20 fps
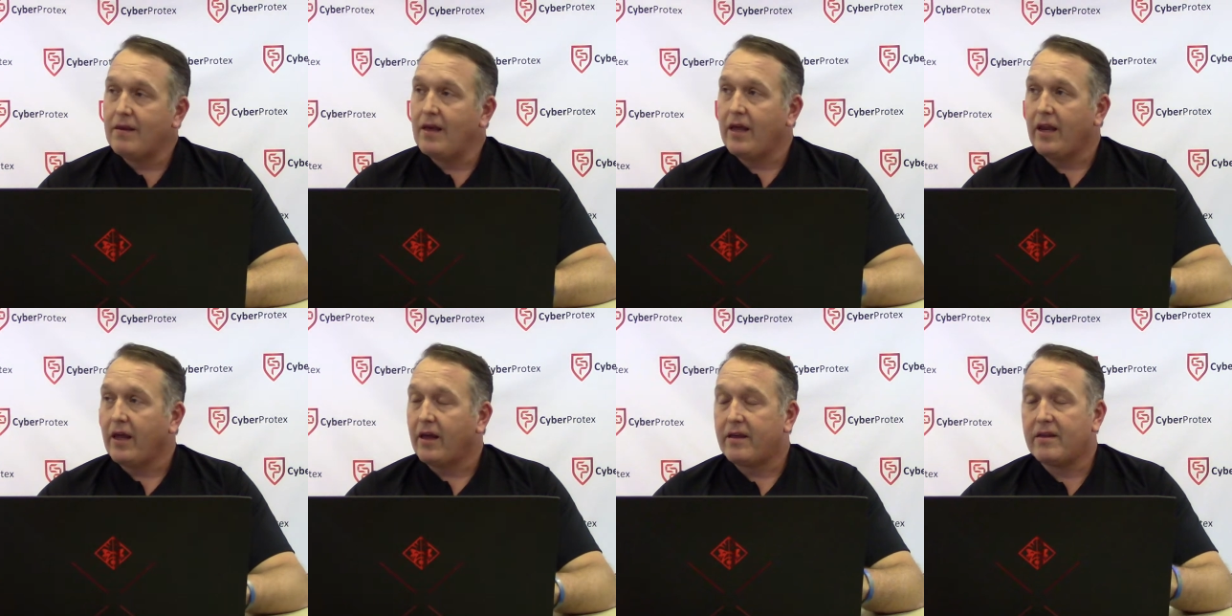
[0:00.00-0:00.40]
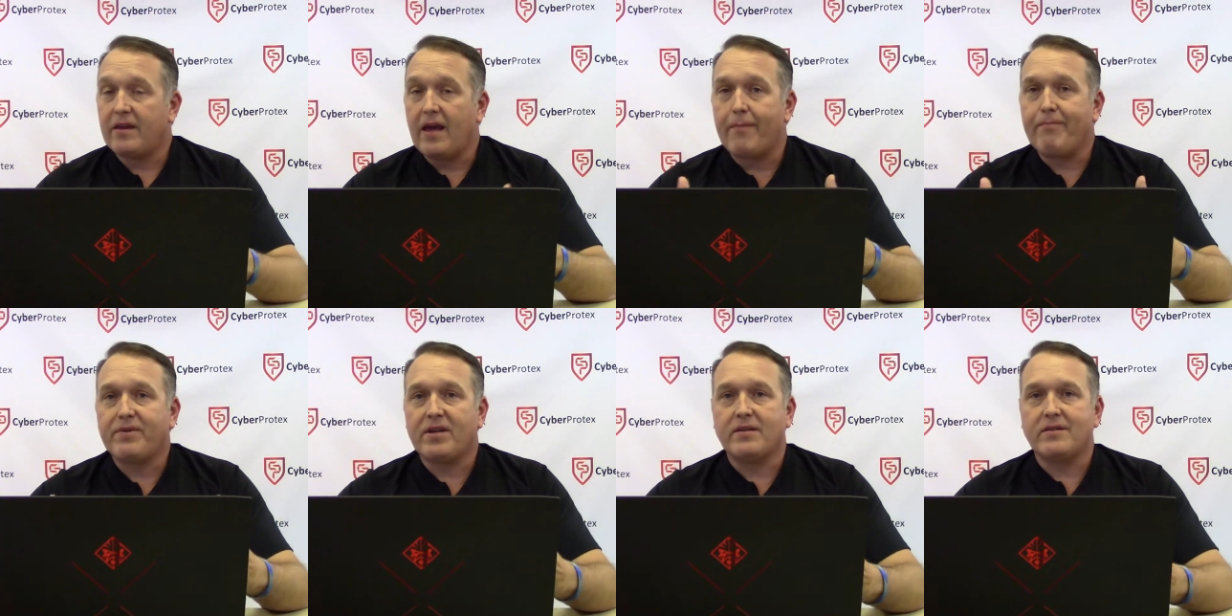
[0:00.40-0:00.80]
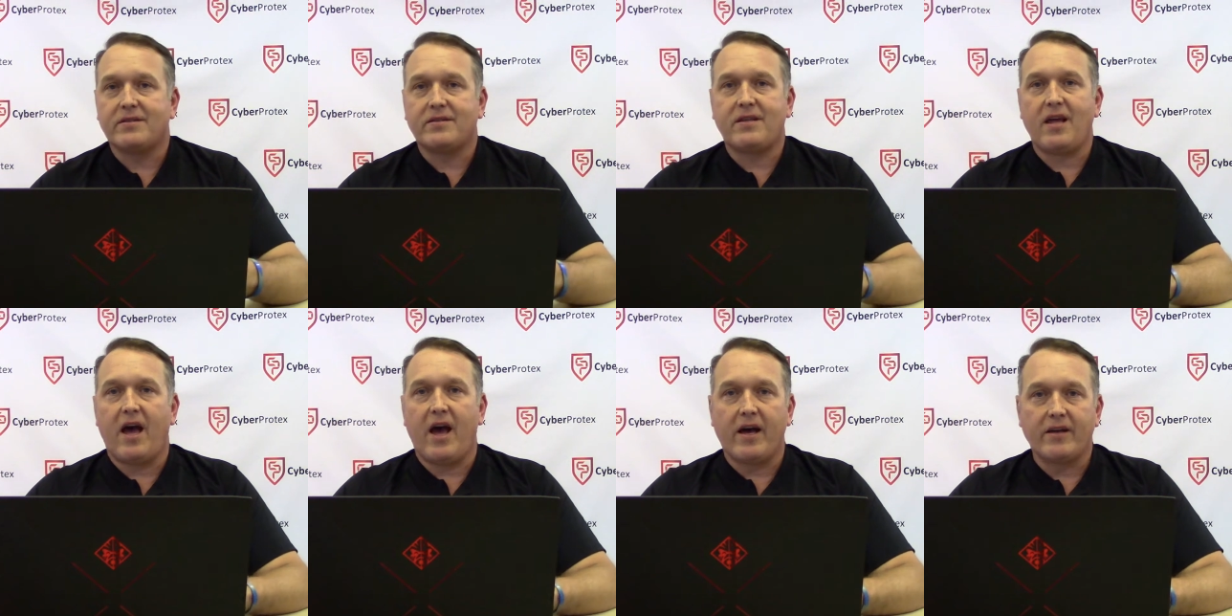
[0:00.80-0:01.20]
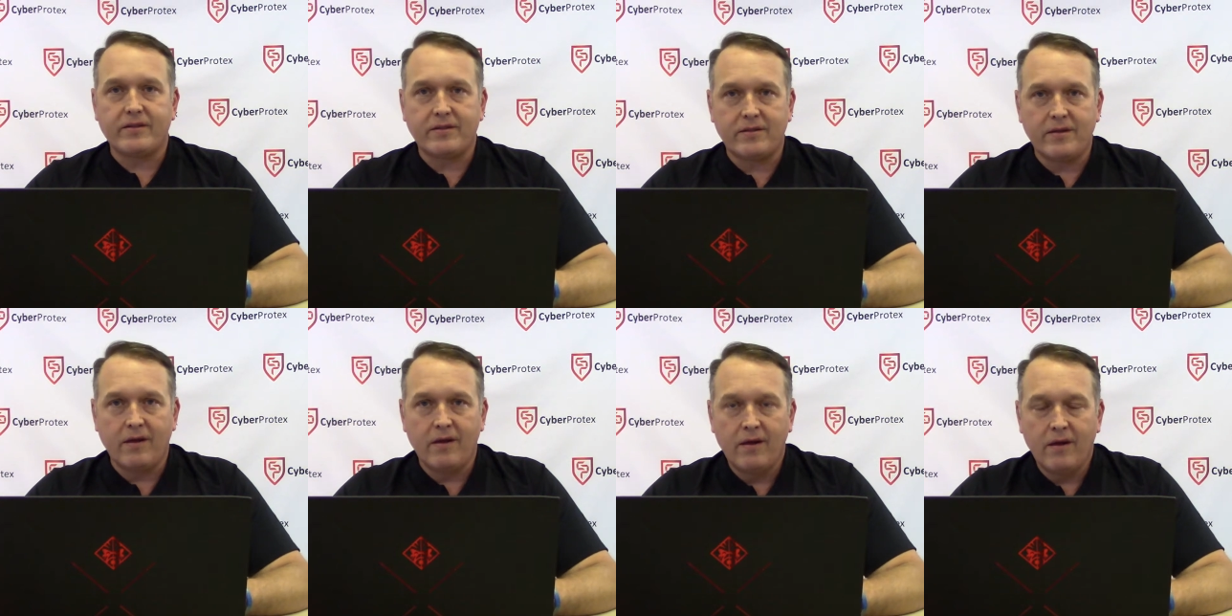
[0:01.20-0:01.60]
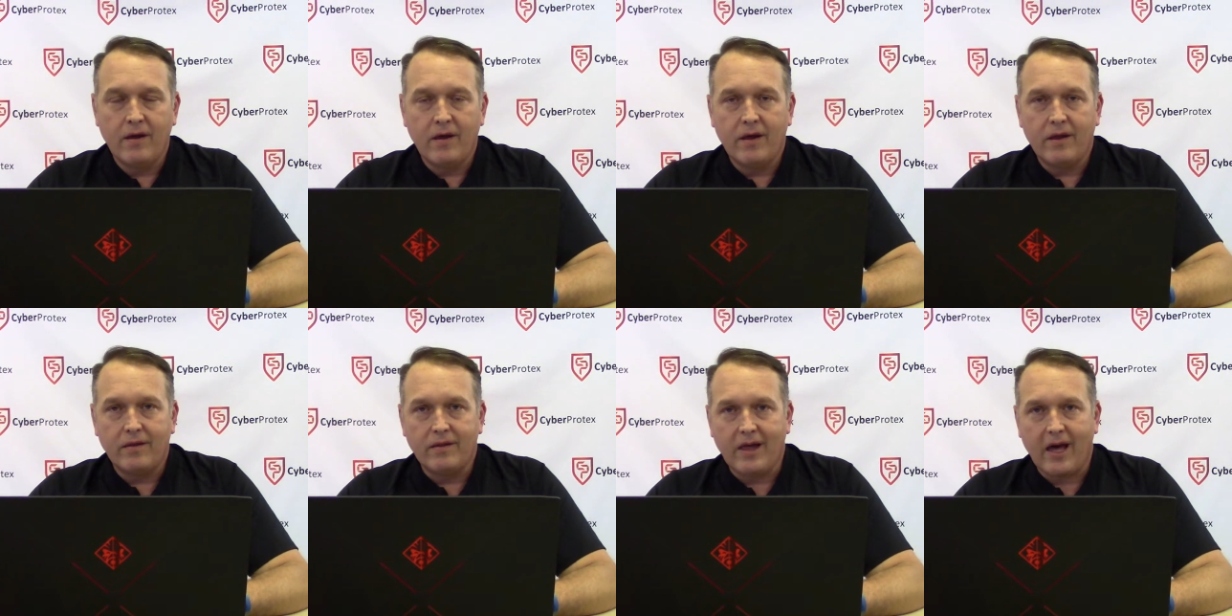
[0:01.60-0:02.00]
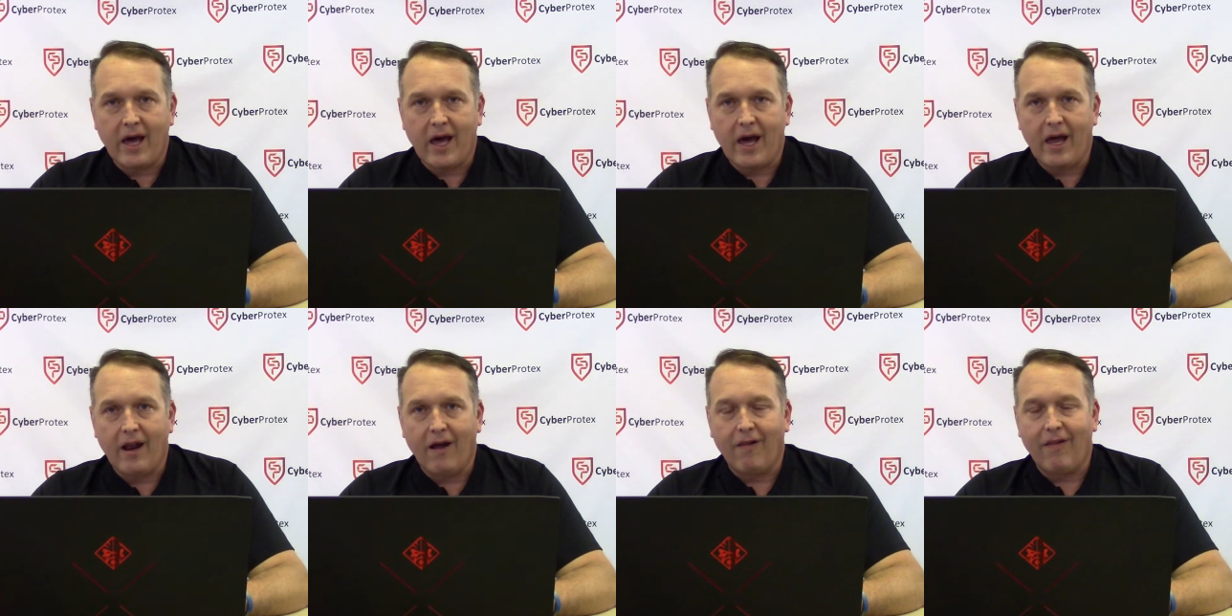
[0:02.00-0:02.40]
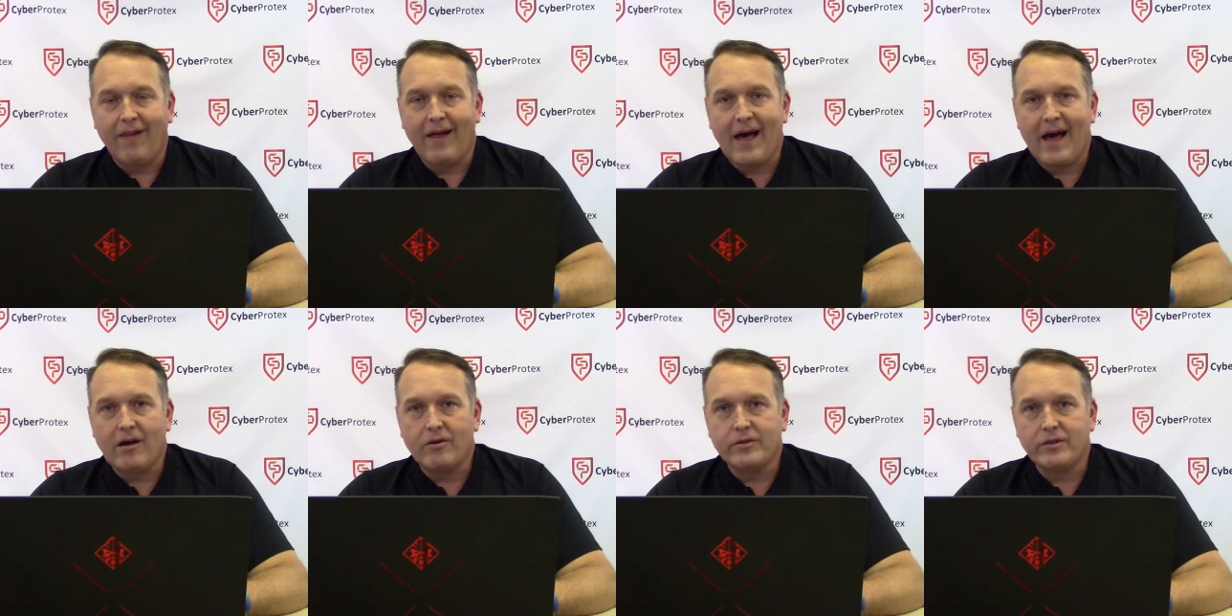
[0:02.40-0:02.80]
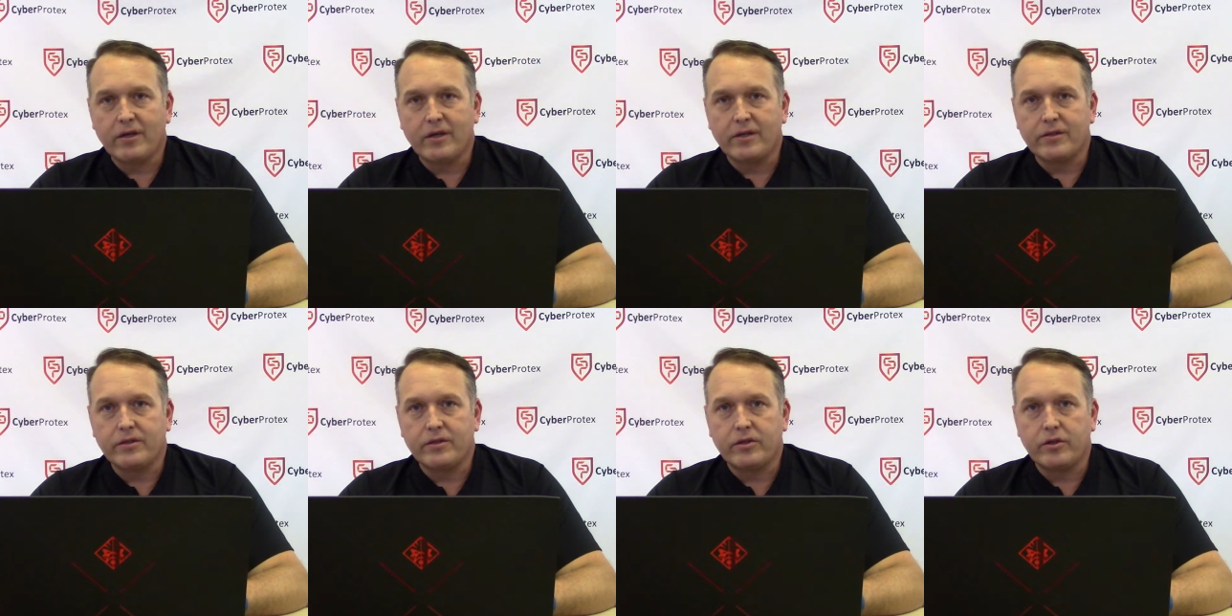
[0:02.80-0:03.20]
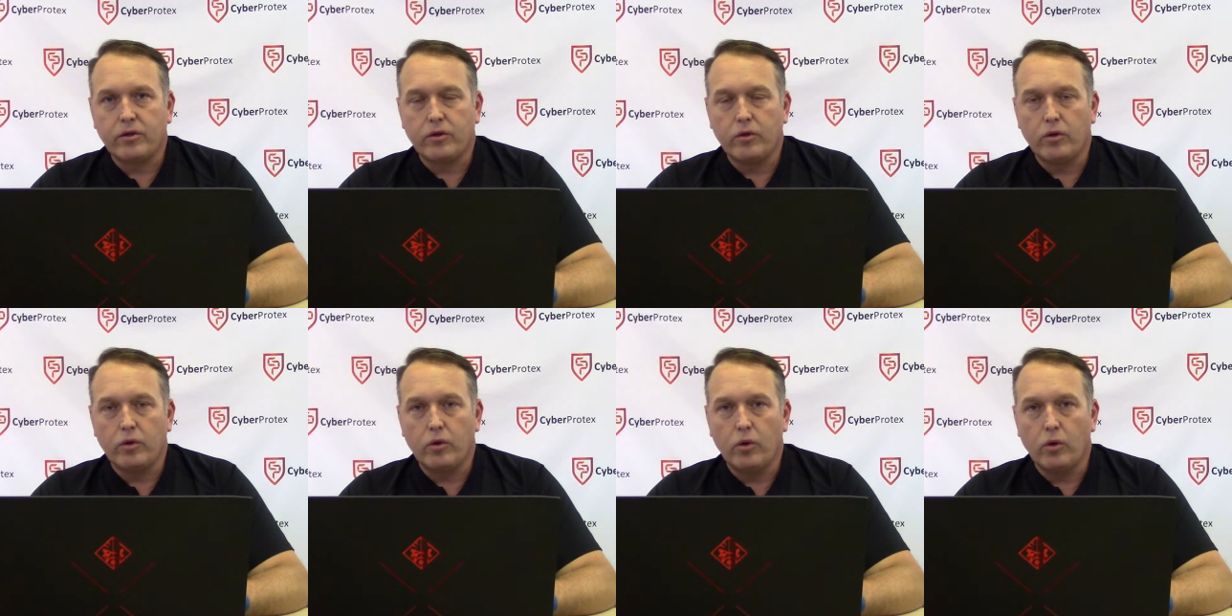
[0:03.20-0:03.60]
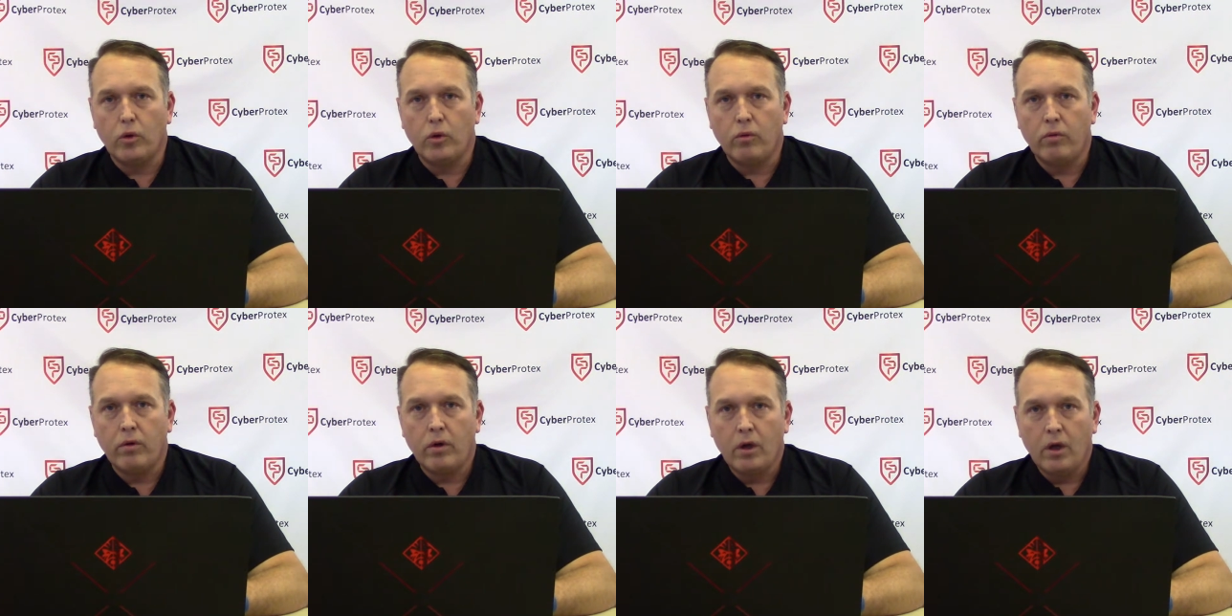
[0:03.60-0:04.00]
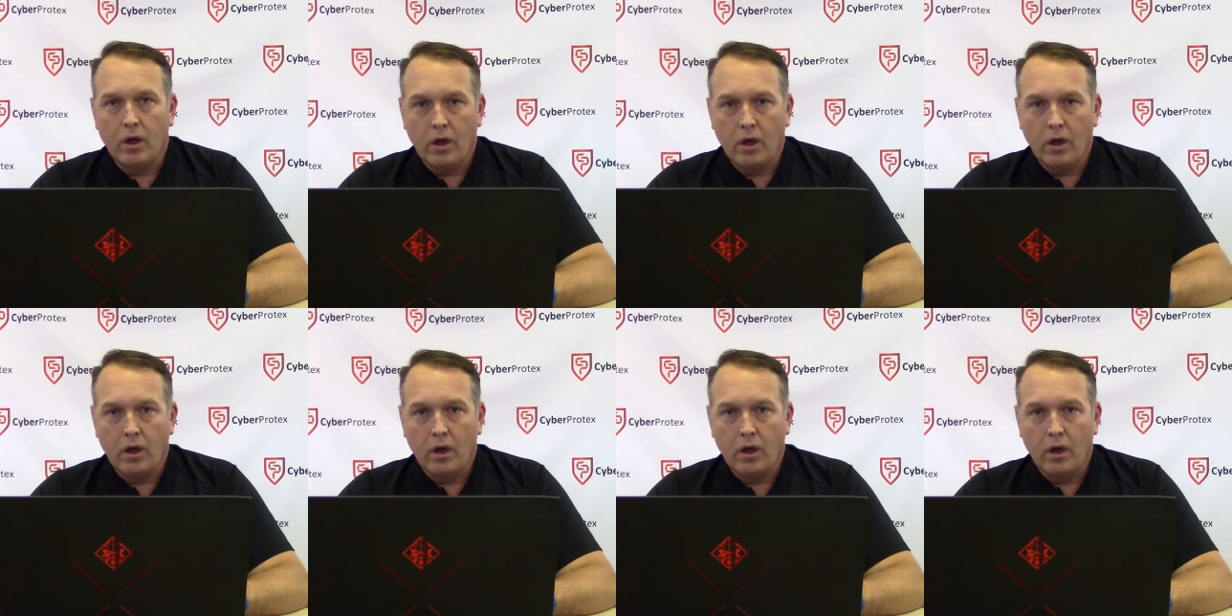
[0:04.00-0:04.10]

acceptance test that allows us to